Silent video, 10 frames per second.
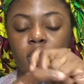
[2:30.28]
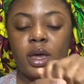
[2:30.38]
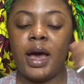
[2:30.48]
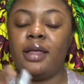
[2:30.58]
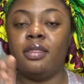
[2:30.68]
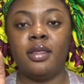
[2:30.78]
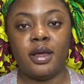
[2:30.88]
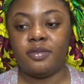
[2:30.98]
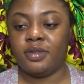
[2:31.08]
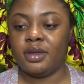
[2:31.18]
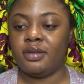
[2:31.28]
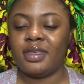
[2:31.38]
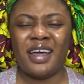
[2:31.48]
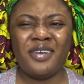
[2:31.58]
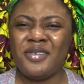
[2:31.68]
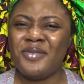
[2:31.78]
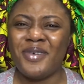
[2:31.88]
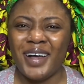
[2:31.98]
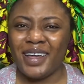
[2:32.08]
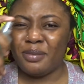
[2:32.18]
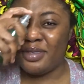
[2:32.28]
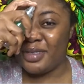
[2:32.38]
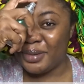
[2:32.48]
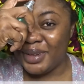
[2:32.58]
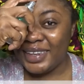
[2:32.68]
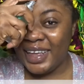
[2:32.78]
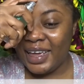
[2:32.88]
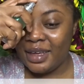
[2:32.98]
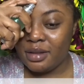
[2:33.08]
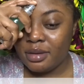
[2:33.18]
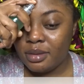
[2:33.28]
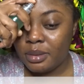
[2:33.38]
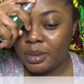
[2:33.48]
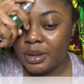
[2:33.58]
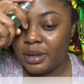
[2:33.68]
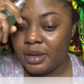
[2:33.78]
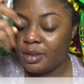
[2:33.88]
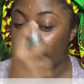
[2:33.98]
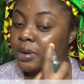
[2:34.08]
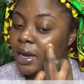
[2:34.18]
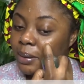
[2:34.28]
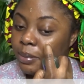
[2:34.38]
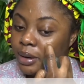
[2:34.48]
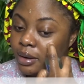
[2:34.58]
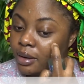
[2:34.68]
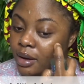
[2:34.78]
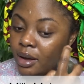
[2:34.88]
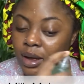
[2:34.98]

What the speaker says: I love this. I don't know why I'm so late with this primer.